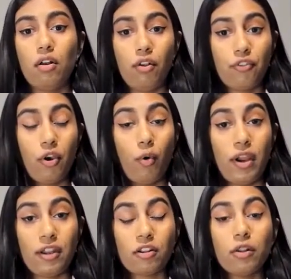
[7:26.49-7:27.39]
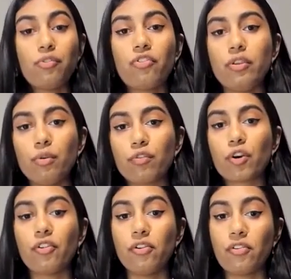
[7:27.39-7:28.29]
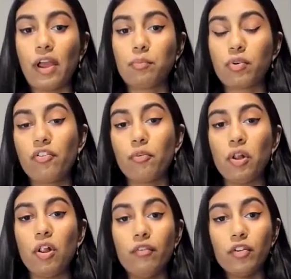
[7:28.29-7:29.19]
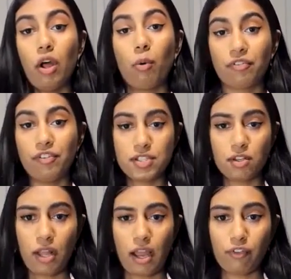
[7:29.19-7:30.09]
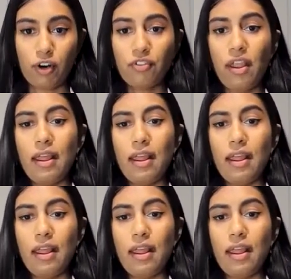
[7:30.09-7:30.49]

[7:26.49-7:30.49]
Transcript: Also, it includes the universal design principle of lower physical effort,